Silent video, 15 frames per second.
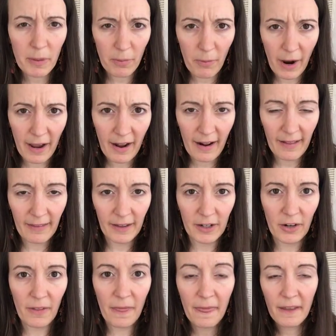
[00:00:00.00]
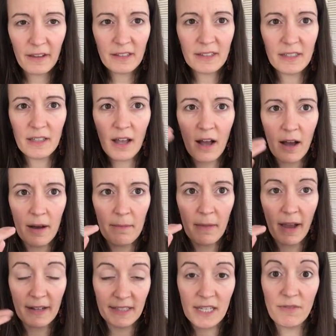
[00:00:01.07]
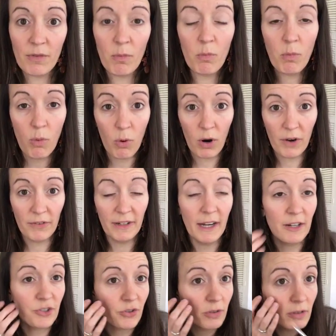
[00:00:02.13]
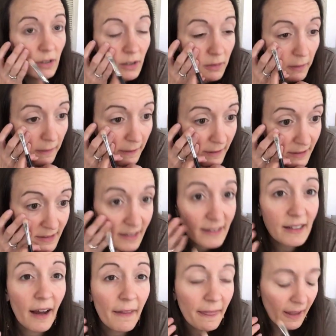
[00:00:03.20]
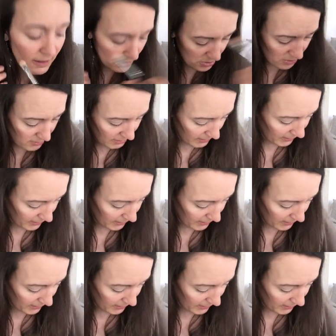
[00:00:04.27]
with white eyeliner. This has even more of a natural look with it because it's got that nude